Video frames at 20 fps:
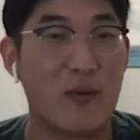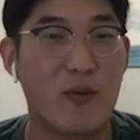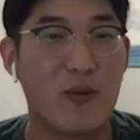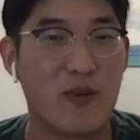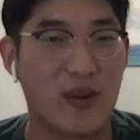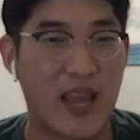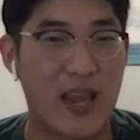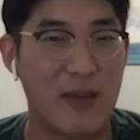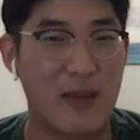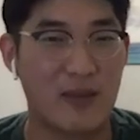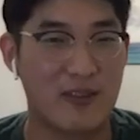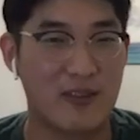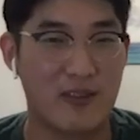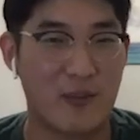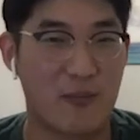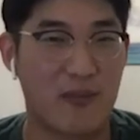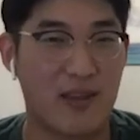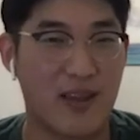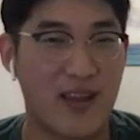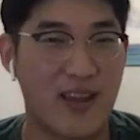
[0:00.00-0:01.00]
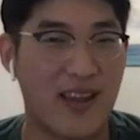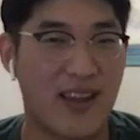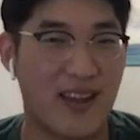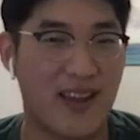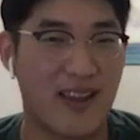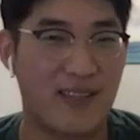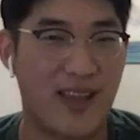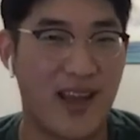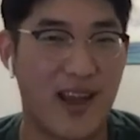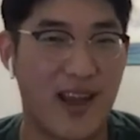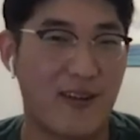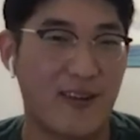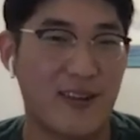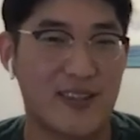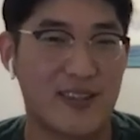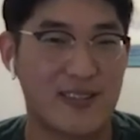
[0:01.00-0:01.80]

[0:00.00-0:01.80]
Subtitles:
variable came into the play, and